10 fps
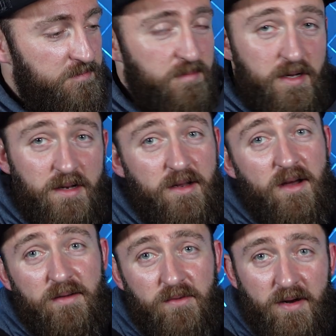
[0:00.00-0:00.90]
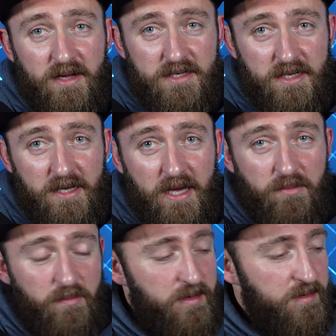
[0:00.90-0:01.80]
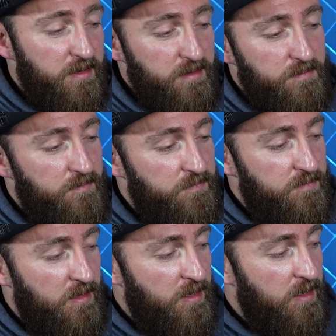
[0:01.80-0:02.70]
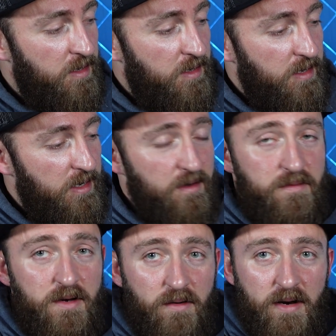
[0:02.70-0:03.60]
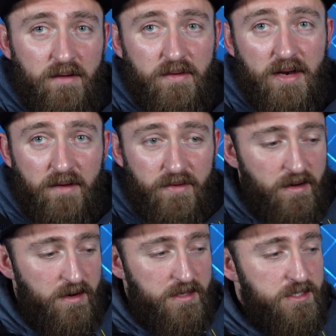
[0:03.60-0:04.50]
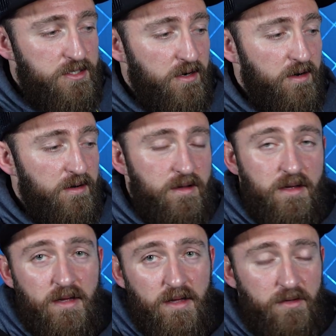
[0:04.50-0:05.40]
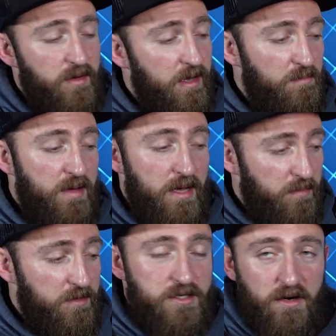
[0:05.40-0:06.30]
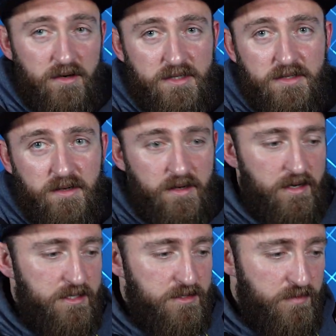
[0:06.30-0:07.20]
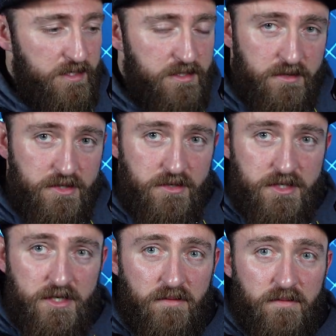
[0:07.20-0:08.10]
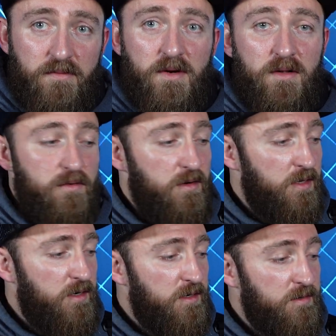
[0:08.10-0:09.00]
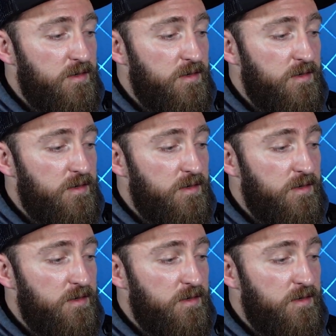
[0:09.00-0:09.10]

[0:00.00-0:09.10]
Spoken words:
But not everyone has that capability. And if you don't have a Navionics chart, you can get paper charts and just research yourself and follow along.